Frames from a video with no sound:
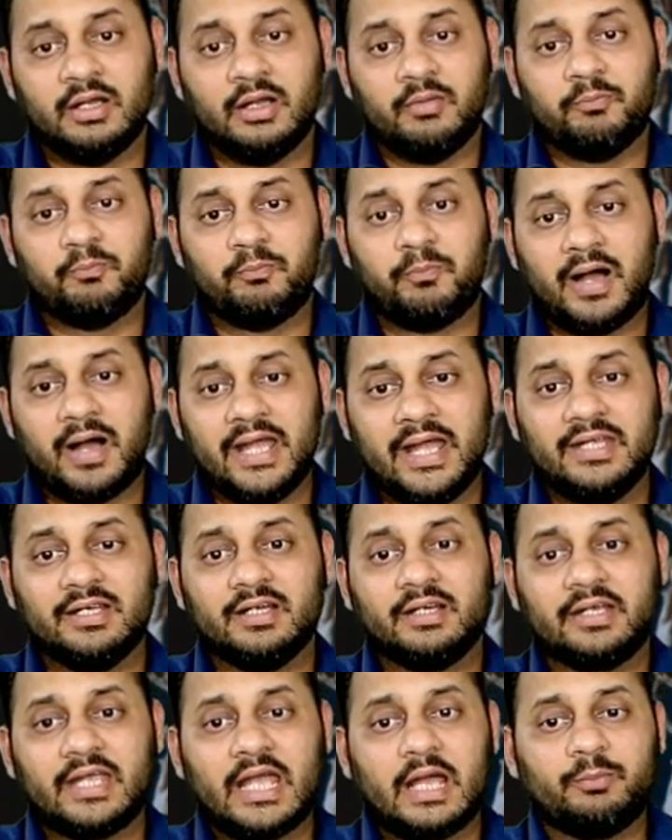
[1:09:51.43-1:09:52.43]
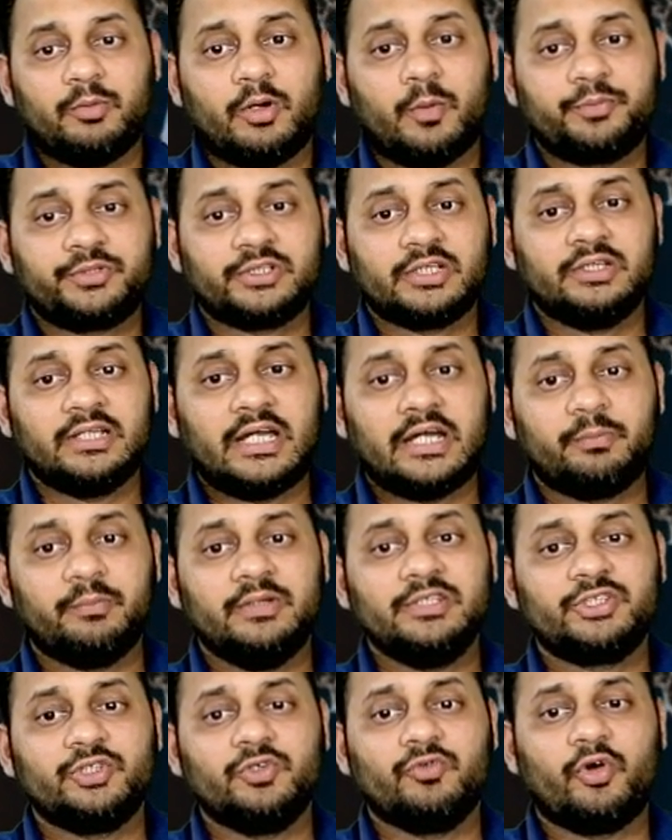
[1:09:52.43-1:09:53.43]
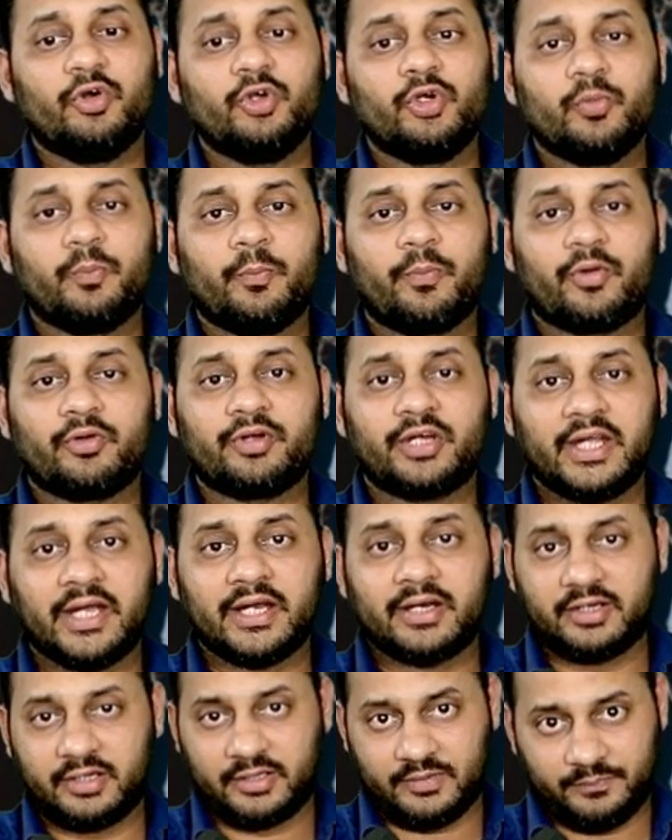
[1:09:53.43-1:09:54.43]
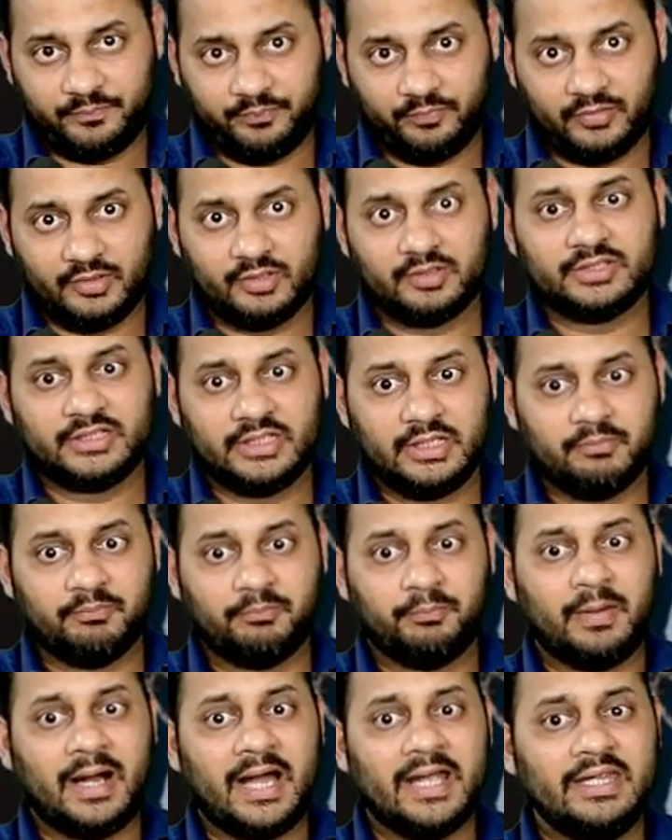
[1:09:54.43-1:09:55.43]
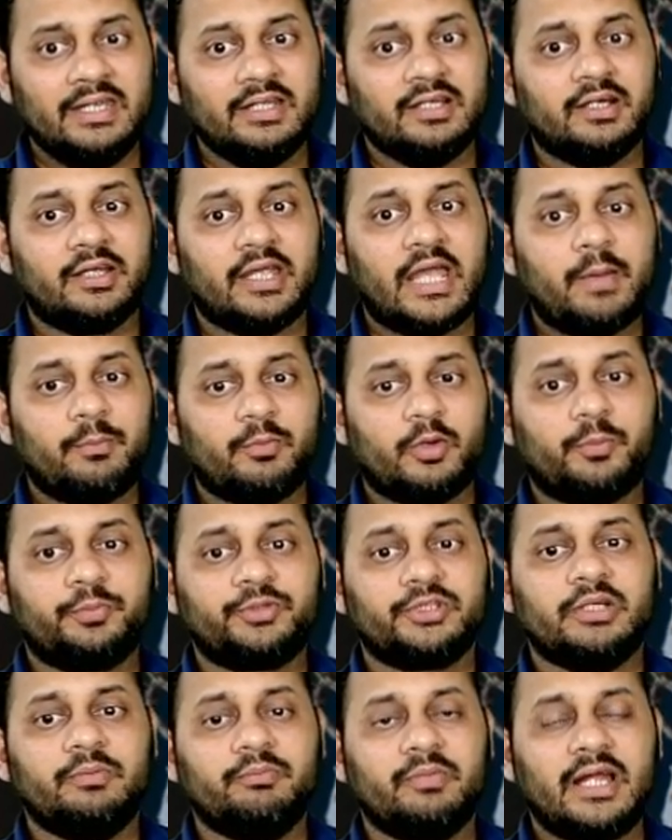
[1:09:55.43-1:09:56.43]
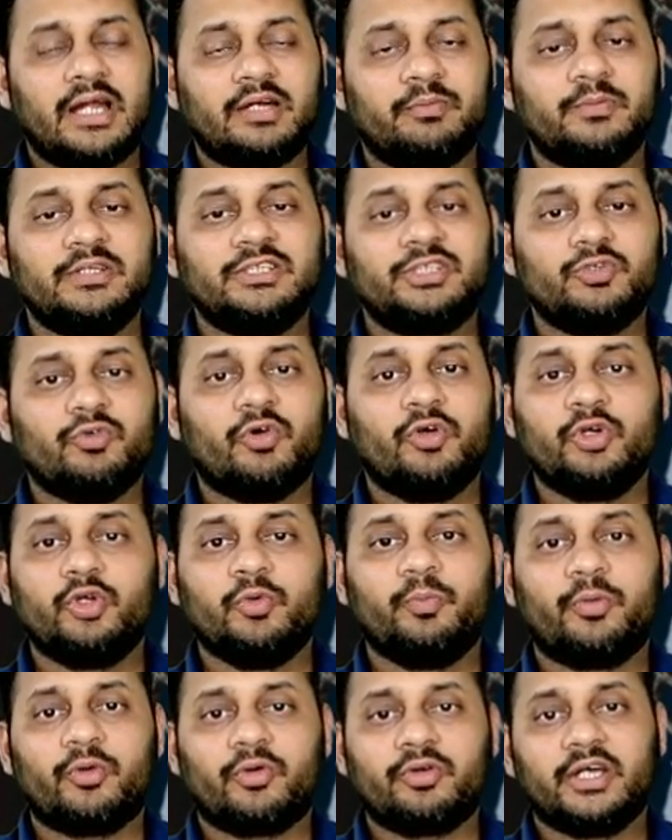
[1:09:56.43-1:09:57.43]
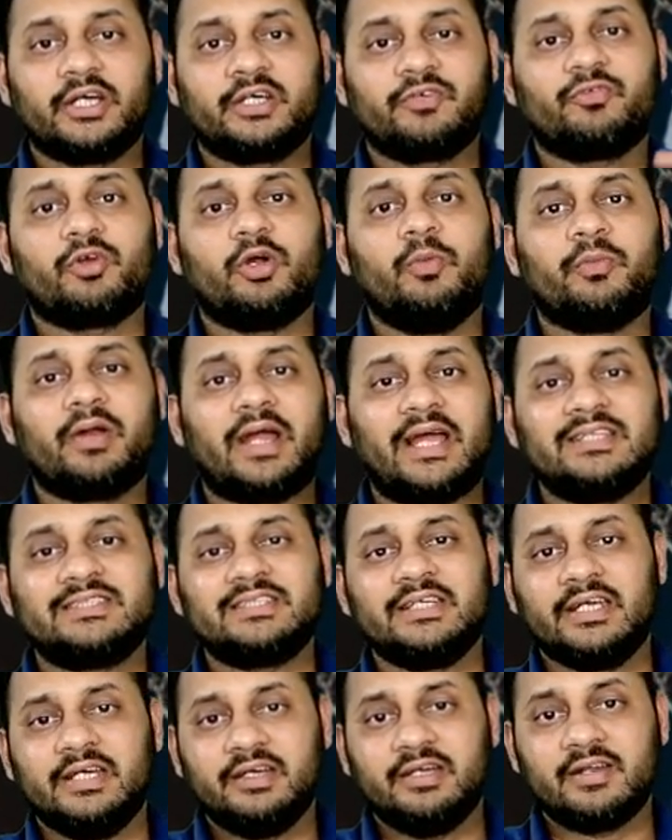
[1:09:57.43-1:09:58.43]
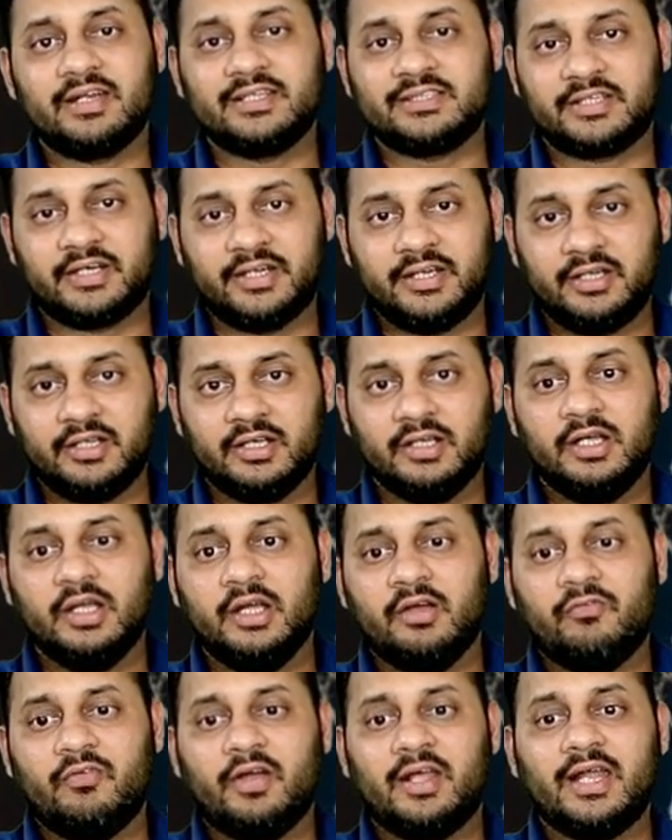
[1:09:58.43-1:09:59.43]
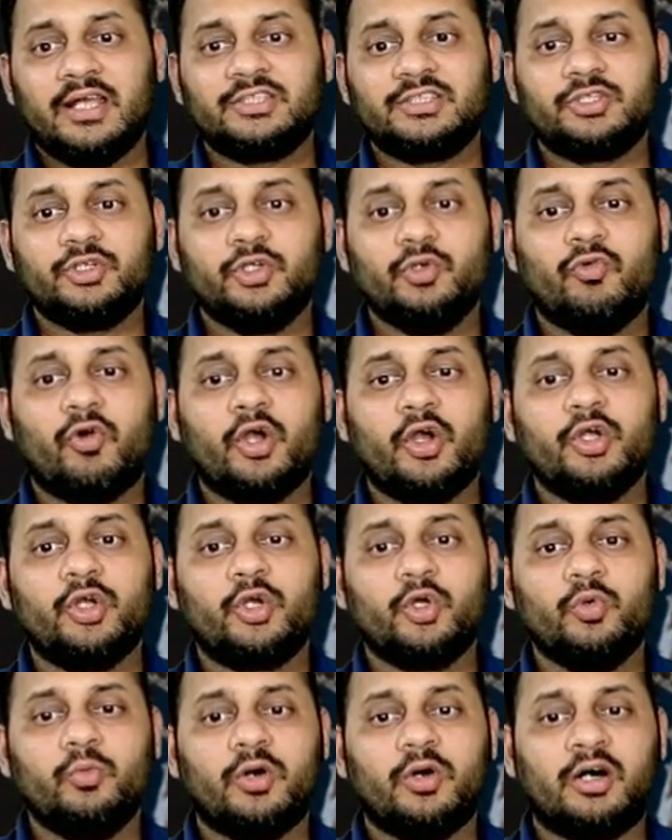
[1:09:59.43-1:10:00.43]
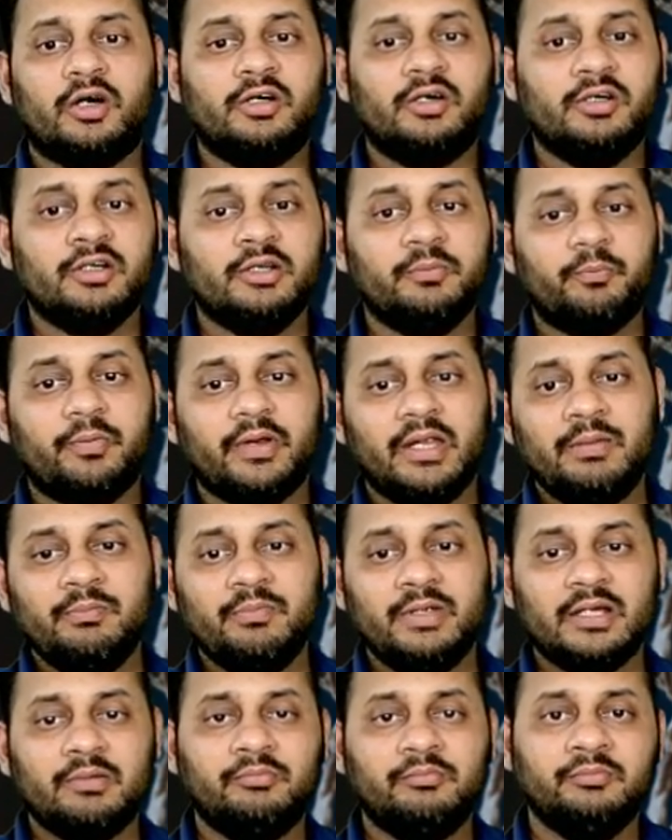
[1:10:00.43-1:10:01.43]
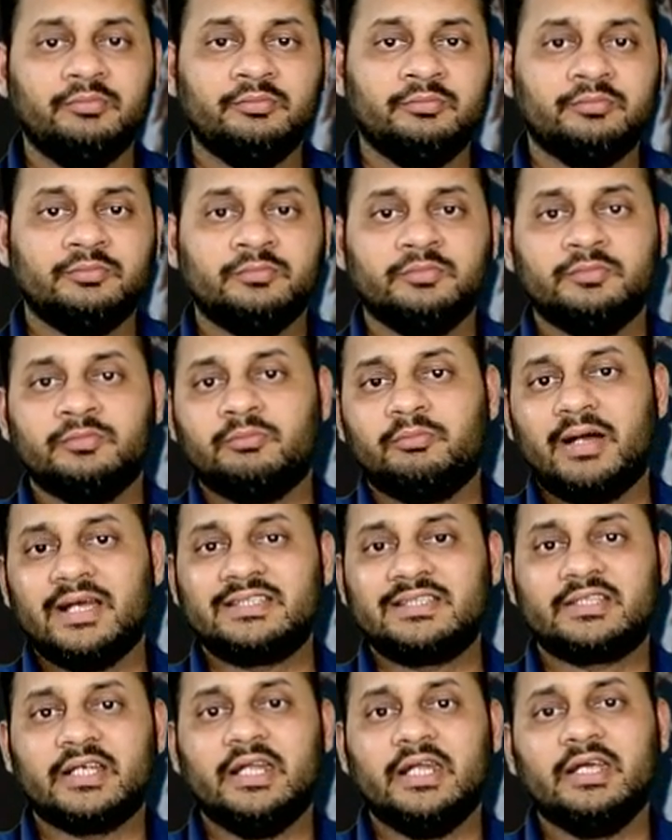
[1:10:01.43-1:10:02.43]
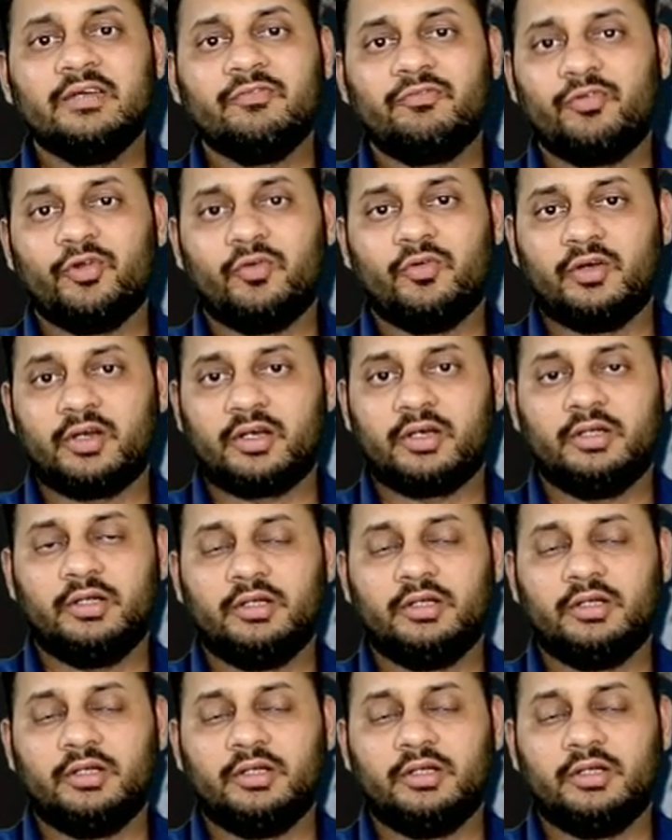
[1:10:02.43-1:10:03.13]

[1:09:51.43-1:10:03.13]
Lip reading: Buying a cap option, that means you want to protect See, buying a cap option, that means you want to protect from rising interest rate, whereas you want to earn premium by selling floor.